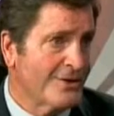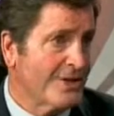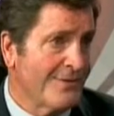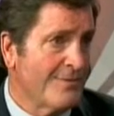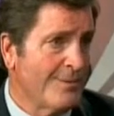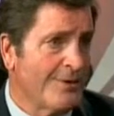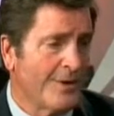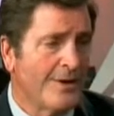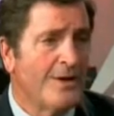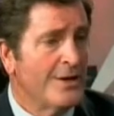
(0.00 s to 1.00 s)
just $7
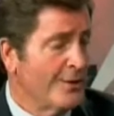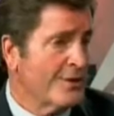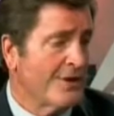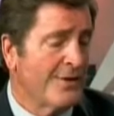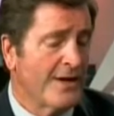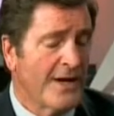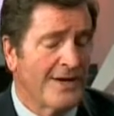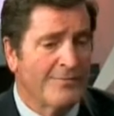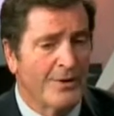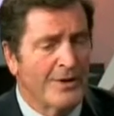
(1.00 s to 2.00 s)
billion, or
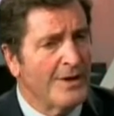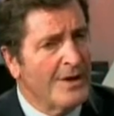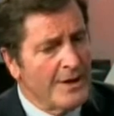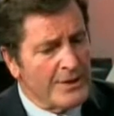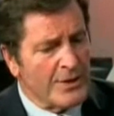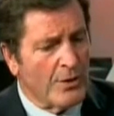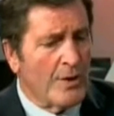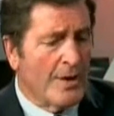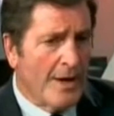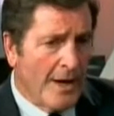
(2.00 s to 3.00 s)
$7.5 billion.
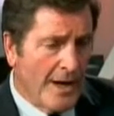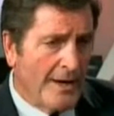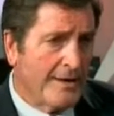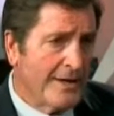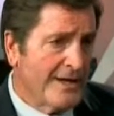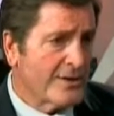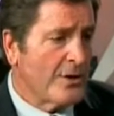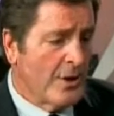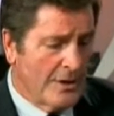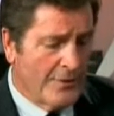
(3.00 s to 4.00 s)
So,
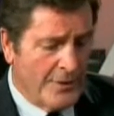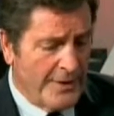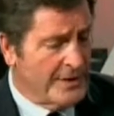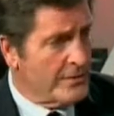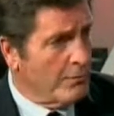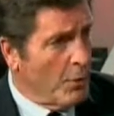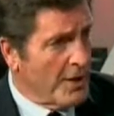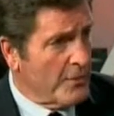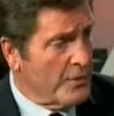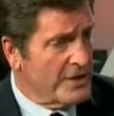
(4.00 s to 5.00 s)
yes, all of the things,
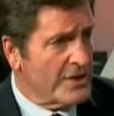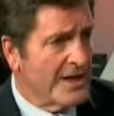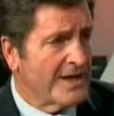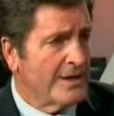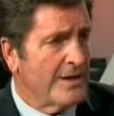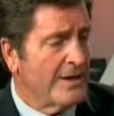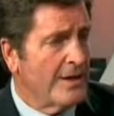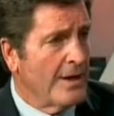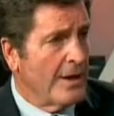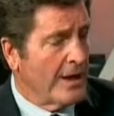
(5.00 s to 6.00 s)
water recycling,
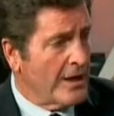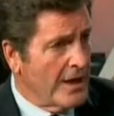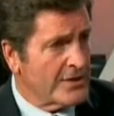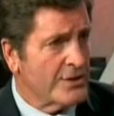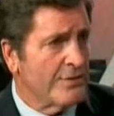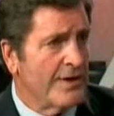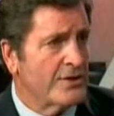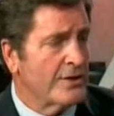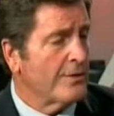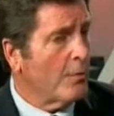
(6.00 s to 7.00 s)

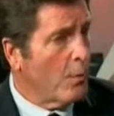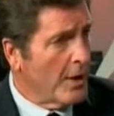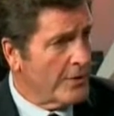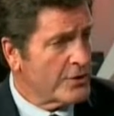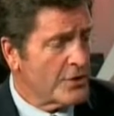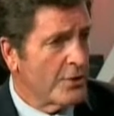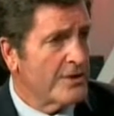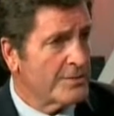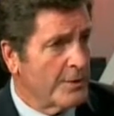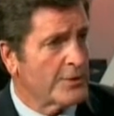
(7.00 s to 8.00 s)
conservation, water
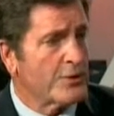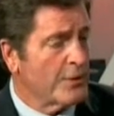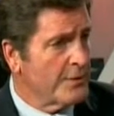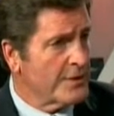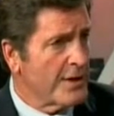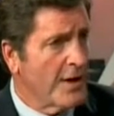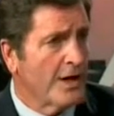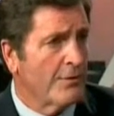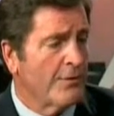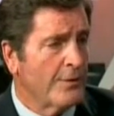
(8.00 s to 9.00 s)
storage, both surface and
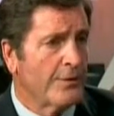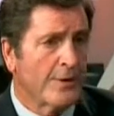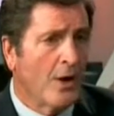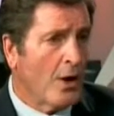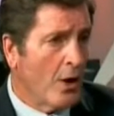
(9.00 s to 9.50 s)
aquifer,